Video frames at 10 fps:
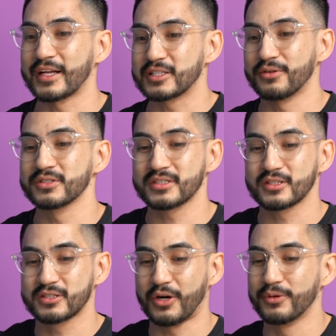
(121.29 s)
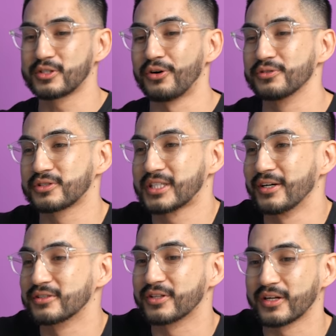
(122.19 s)
like someone someone told
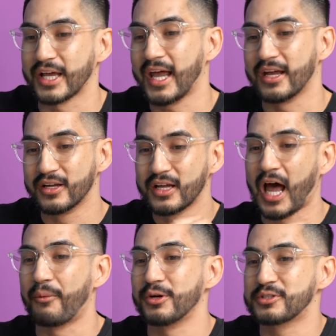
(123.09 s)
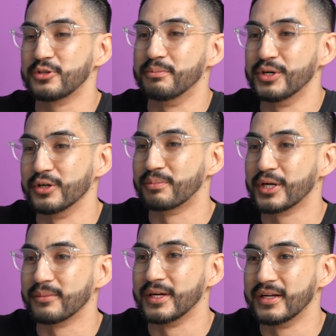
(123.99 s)
tells you, they're like, hey, I want you to build a
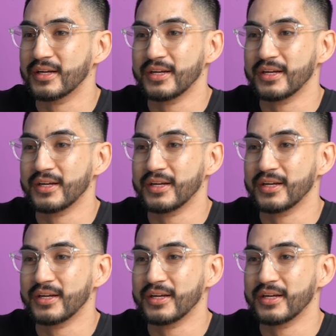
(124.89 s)
pyramid,